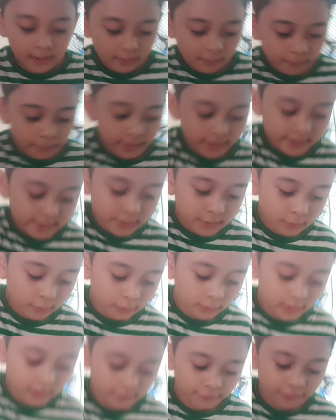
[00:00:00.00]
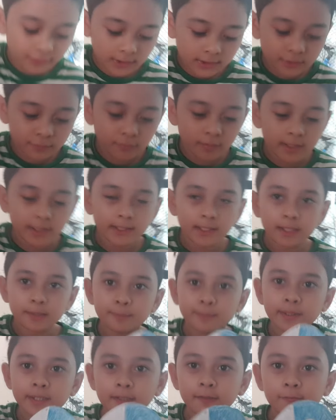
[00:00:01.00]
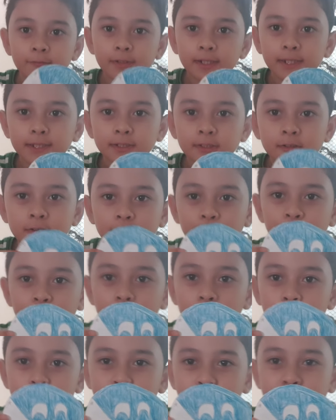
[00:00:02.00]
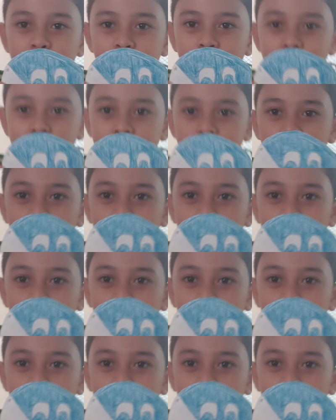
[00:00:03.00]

I made. So the first one I made was the Philippines,